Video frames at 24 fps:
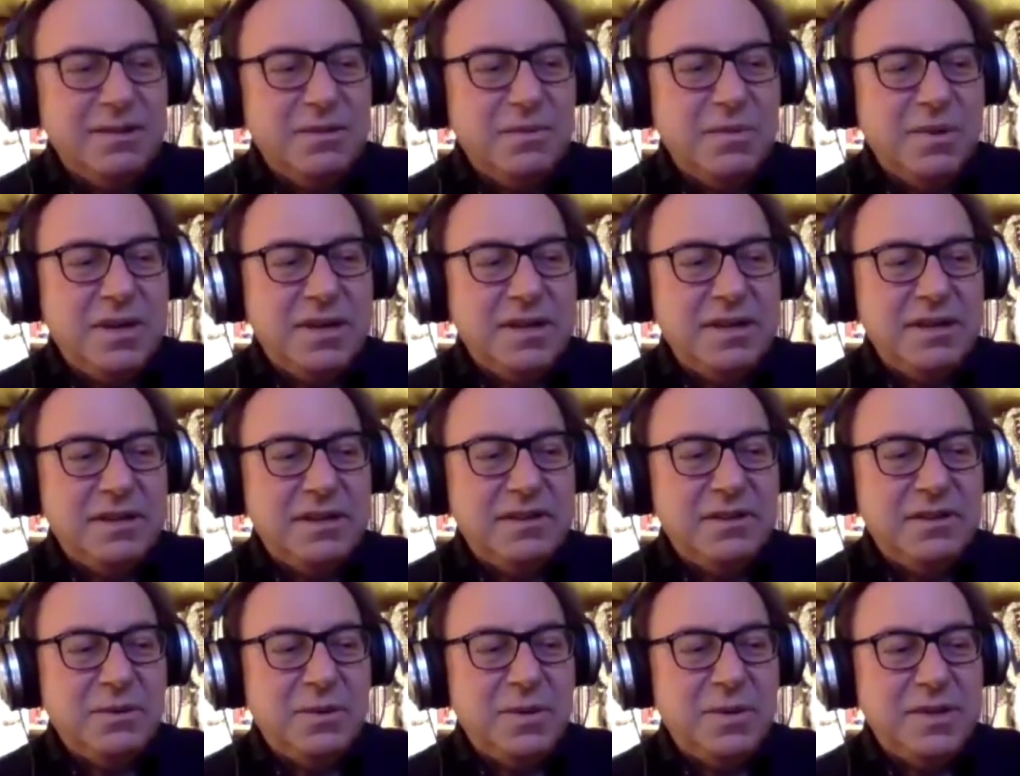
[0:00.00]
Well,
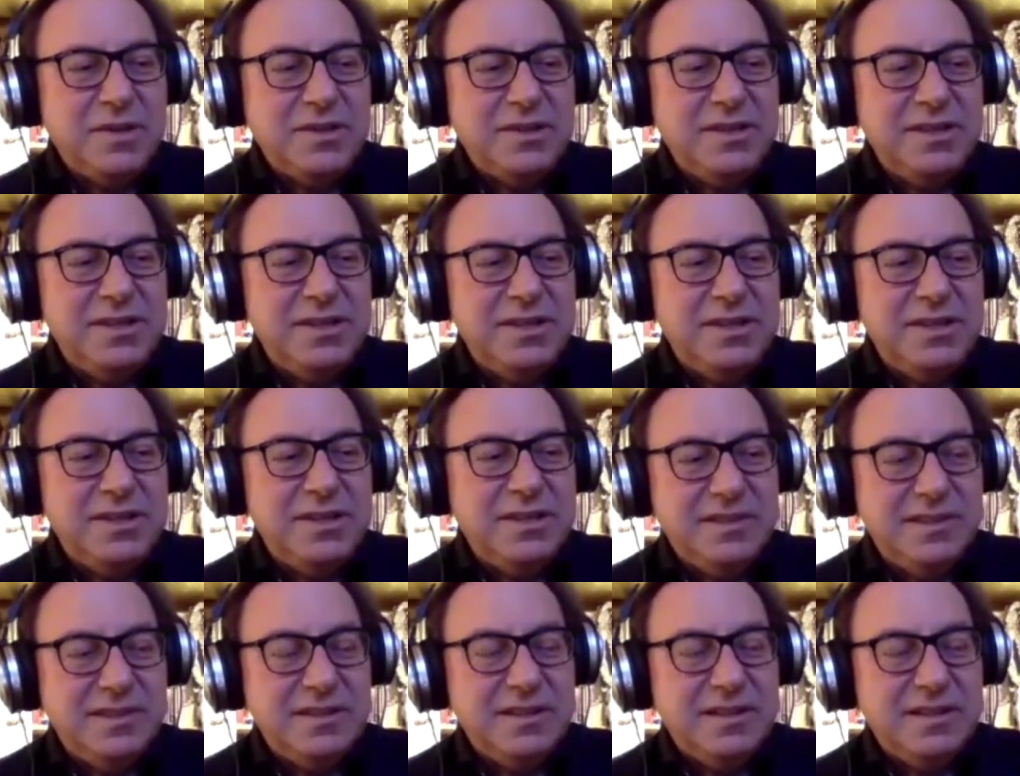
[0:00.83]
the question
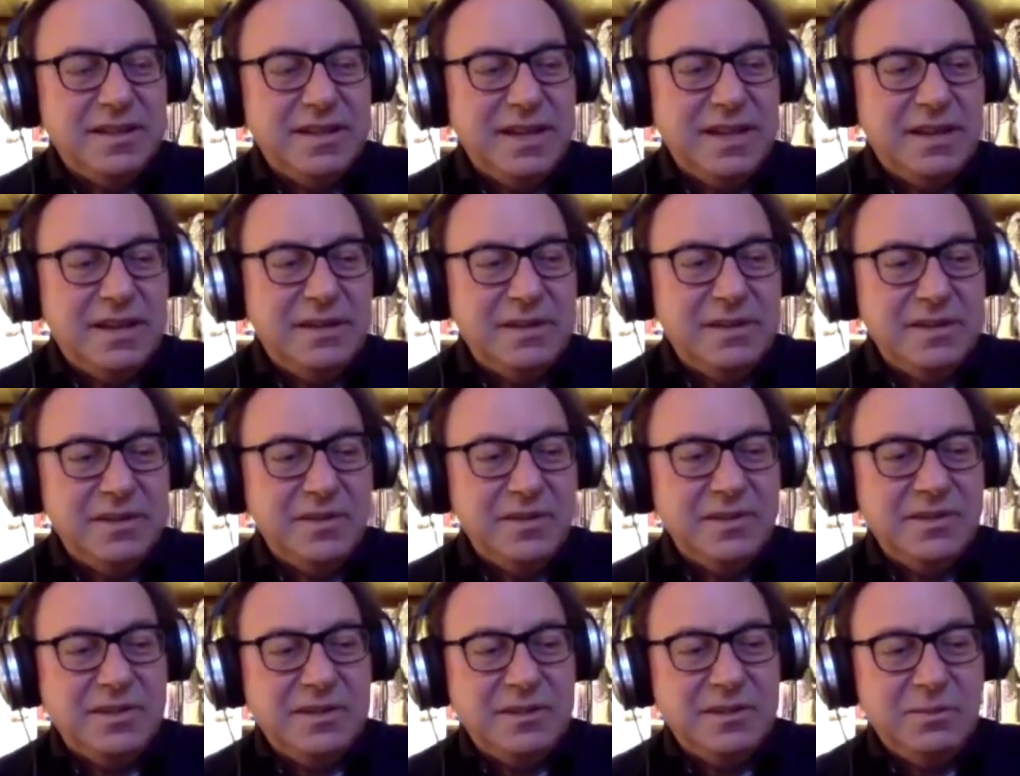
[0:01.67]
is, how
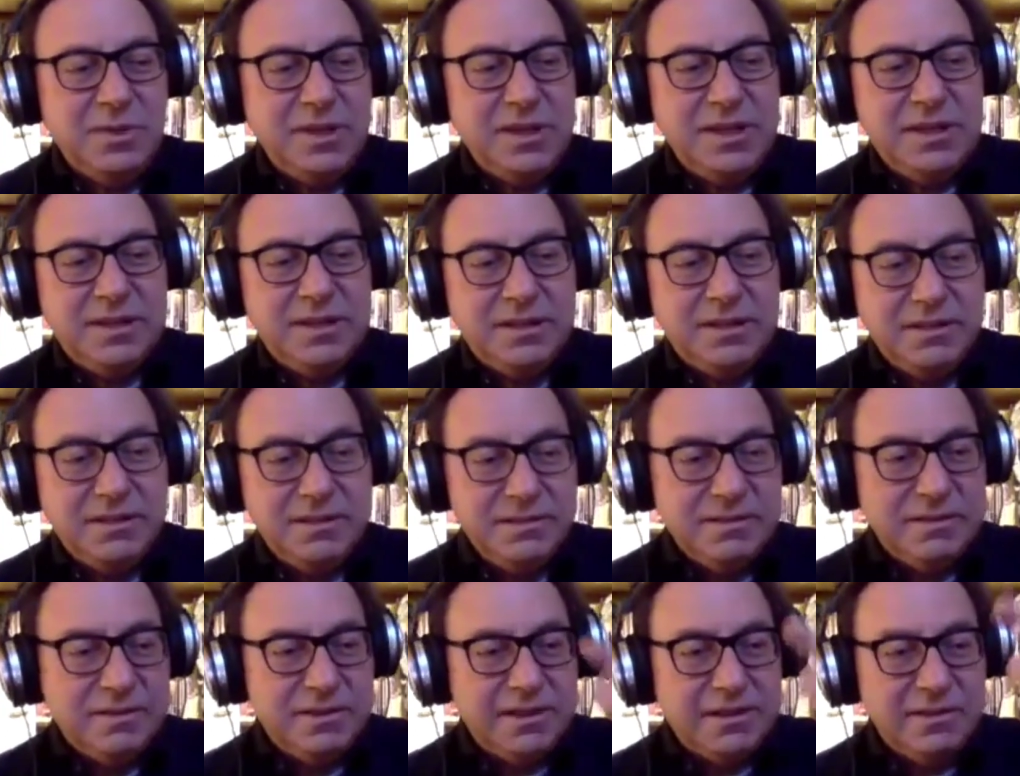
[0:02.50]
does the
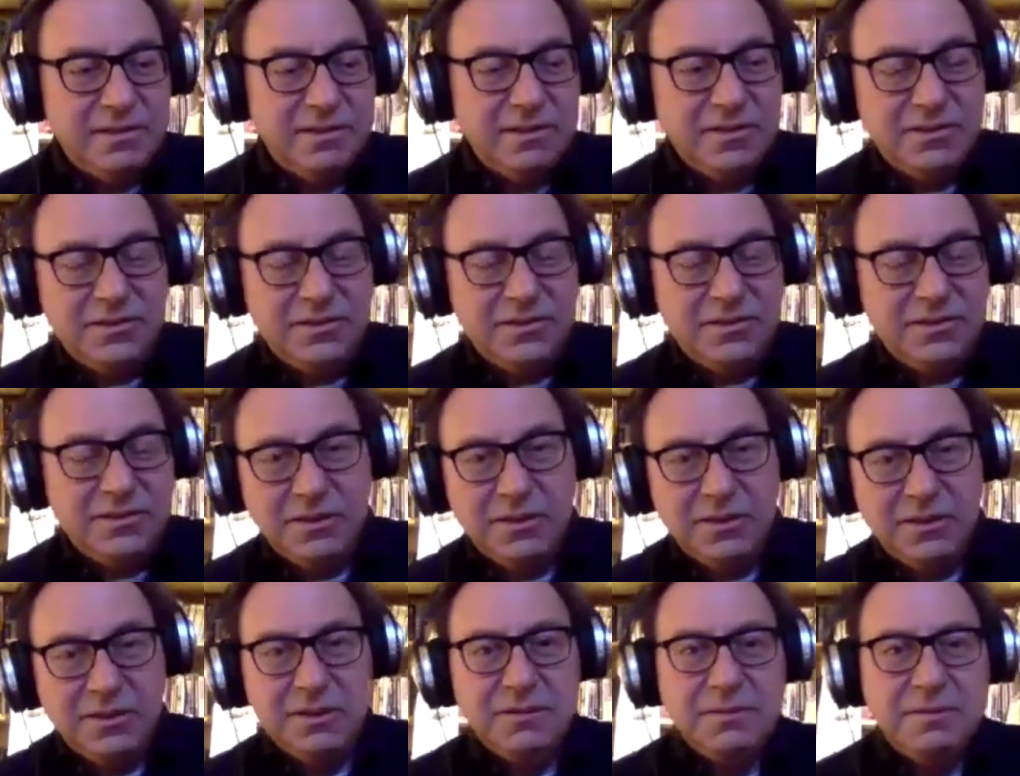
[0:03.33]
wheel, the
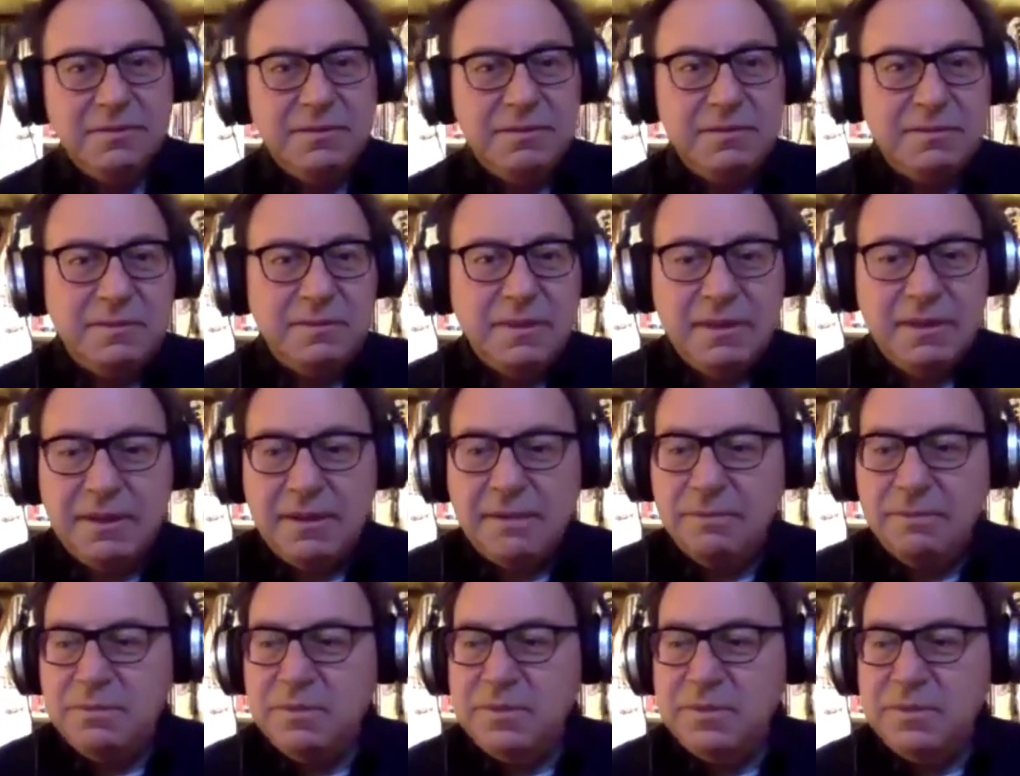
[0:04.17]
circle,
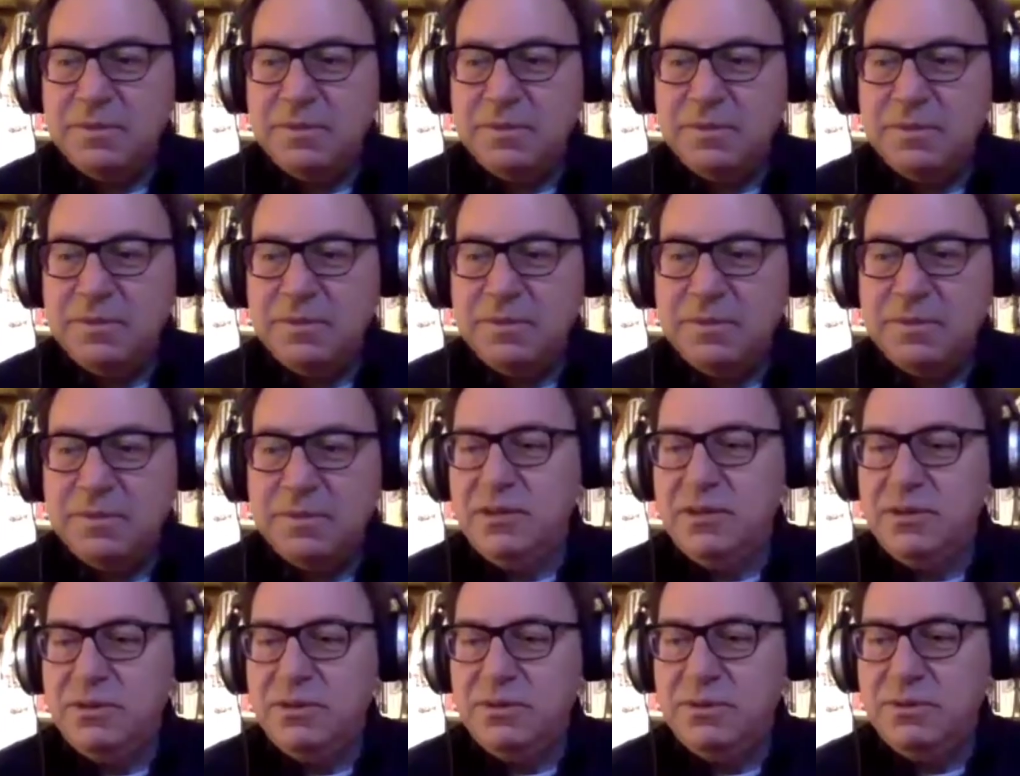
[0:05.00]
present
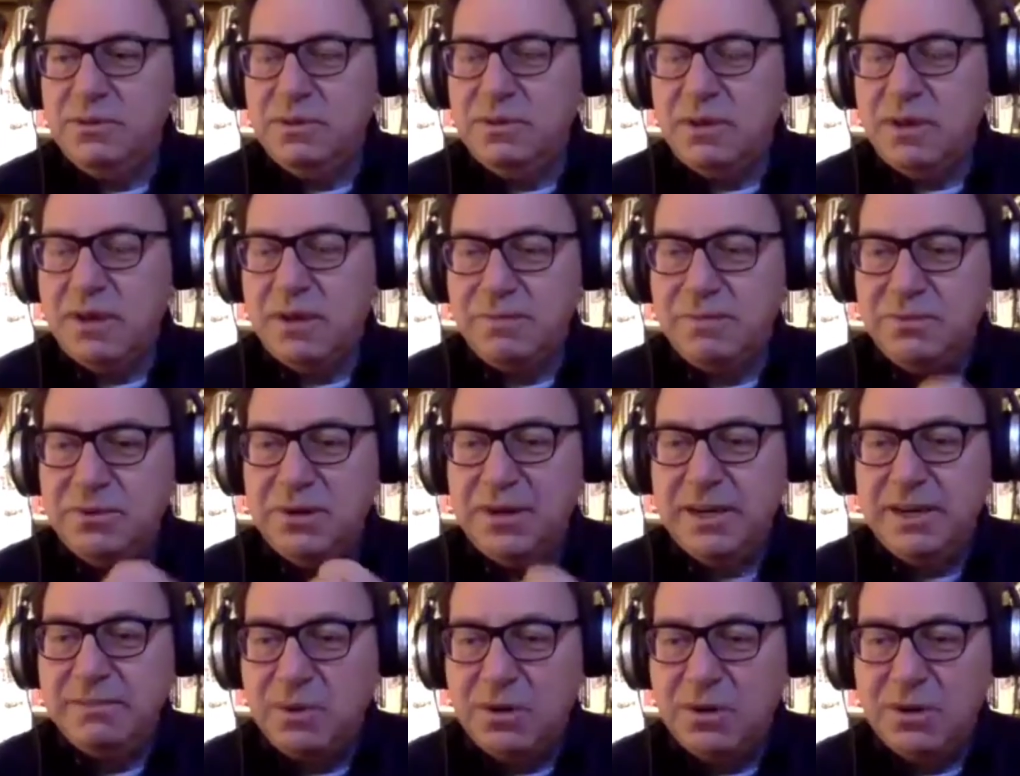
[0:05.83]
a new
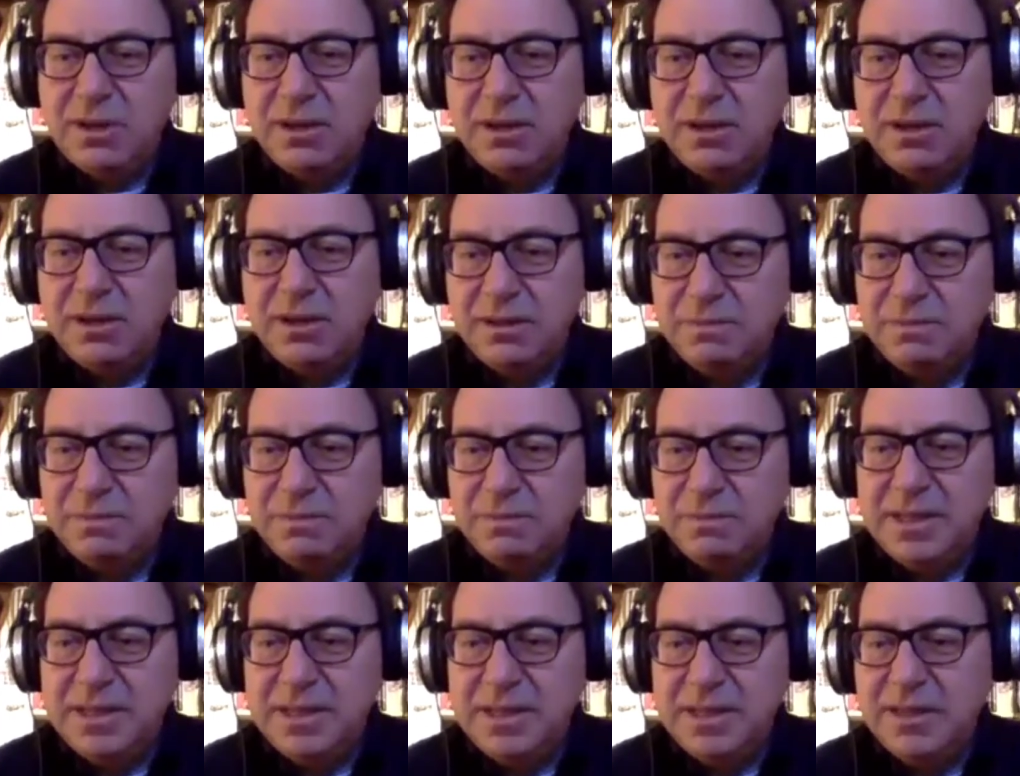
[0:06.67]
operating model, a
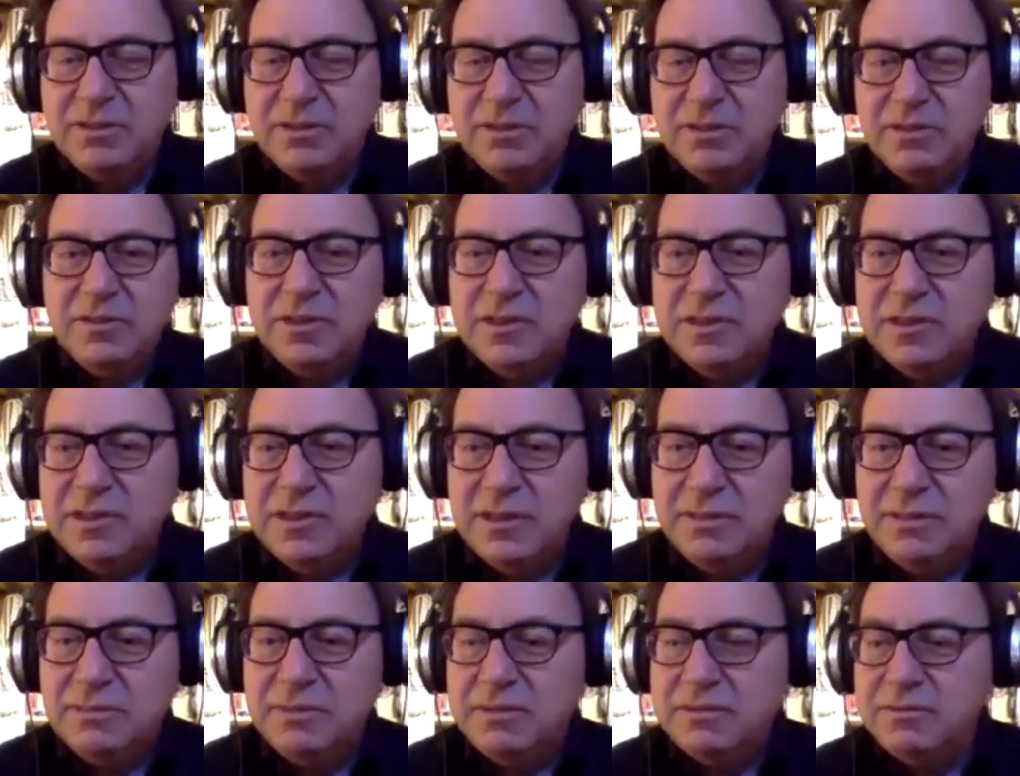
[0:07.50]
potential
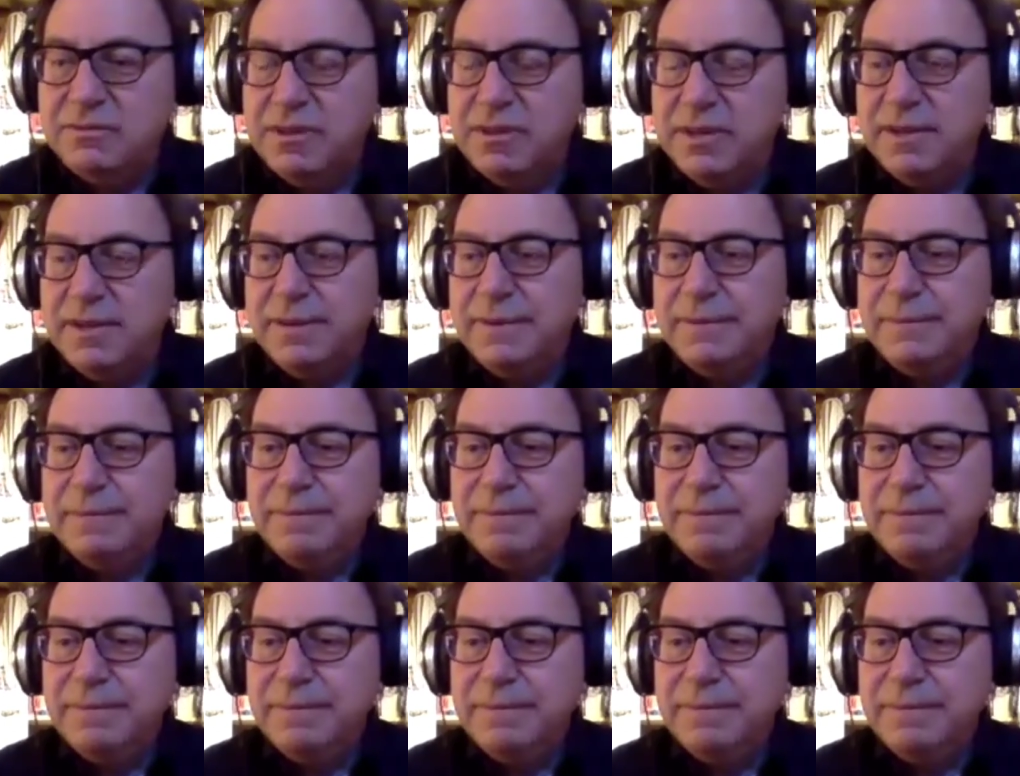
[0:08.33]
system of